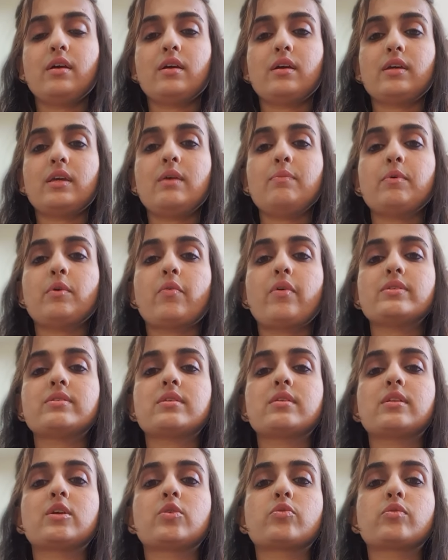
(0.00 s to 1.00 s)
Keep your wrist
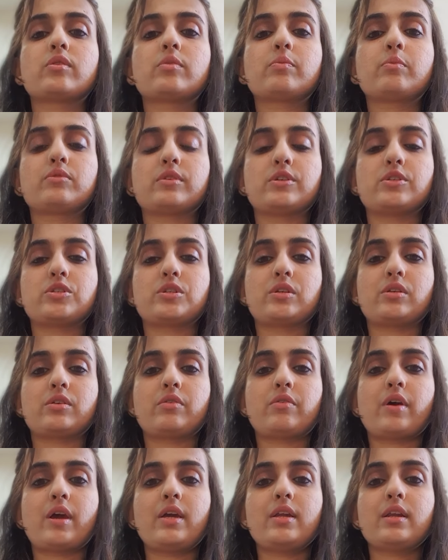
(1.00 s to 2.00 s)
in neutral position,
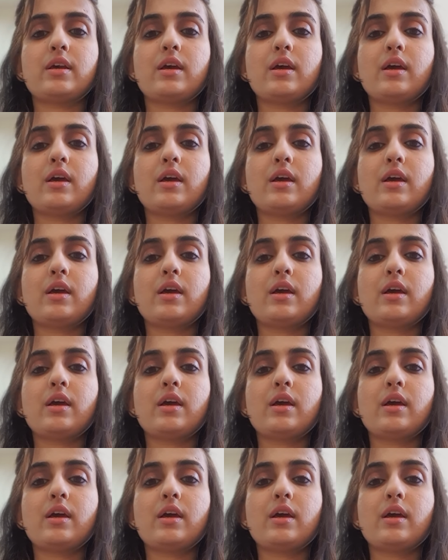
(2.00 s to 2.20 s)
right?